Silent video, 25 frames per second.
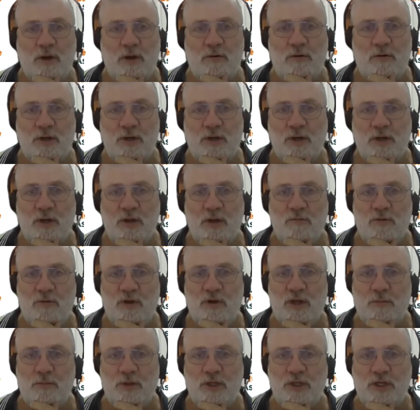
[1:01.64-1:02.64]
riparian
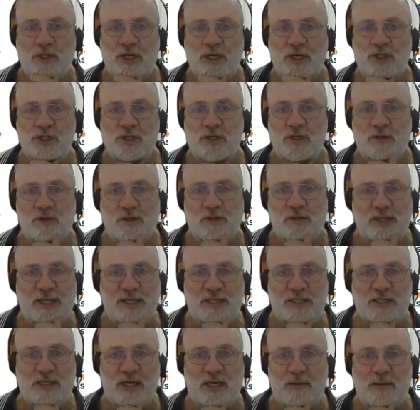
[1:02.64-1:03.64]
rehabilitation,
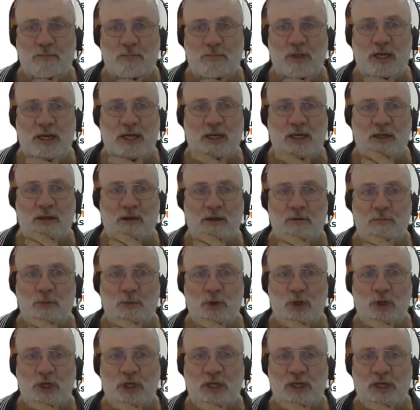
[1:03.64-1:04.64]
landscape planning, and
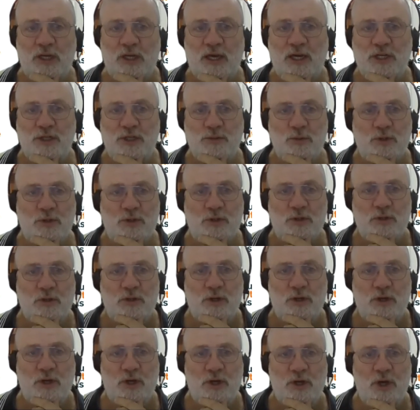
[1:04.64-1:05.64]
community engagement.
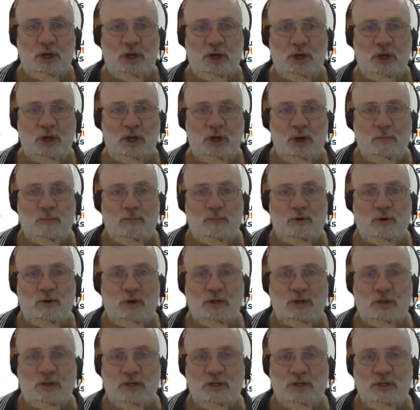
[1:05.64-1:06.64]

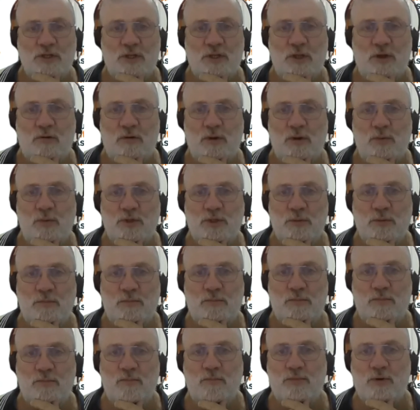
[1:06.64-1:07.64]
Prior to this, Laurie
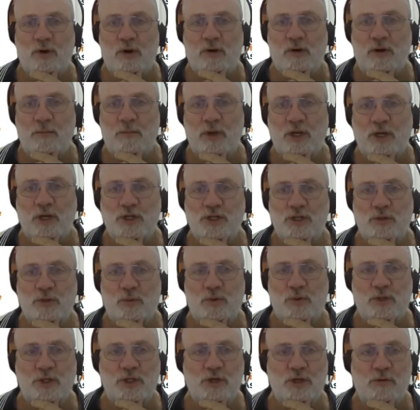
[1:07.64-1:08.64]
was a program
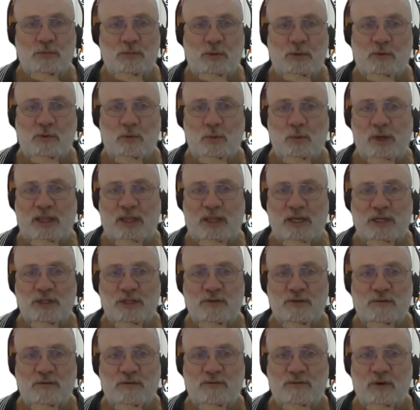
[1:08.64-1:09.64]
manager with the Jerrabomberra
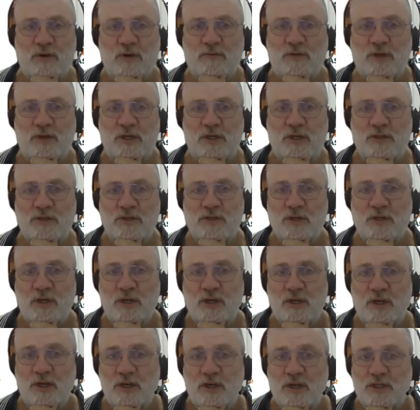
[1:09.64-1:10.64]
Wetlands for five years,
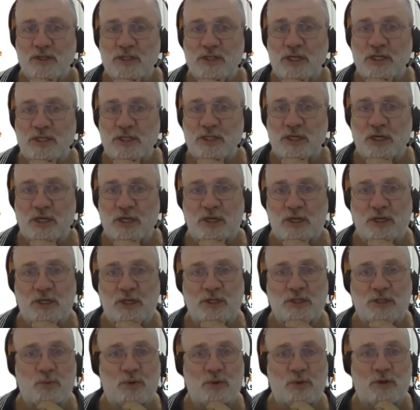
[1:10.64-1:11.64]
16
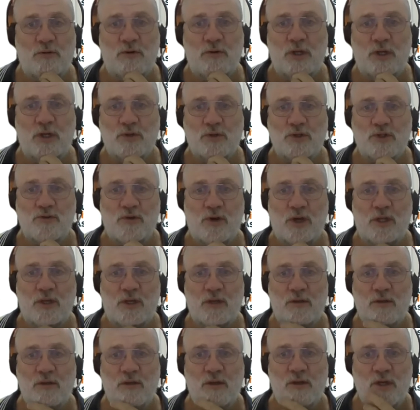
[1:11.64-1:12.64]
years with Greening
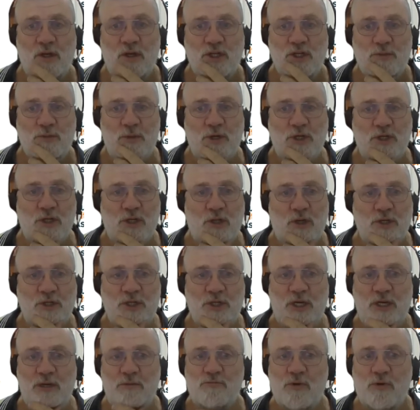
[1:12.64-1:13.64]
Australia,
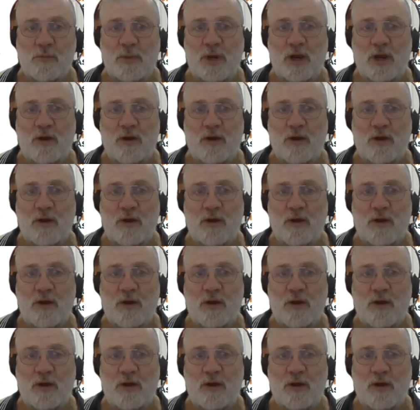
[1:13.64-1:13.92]
specialising in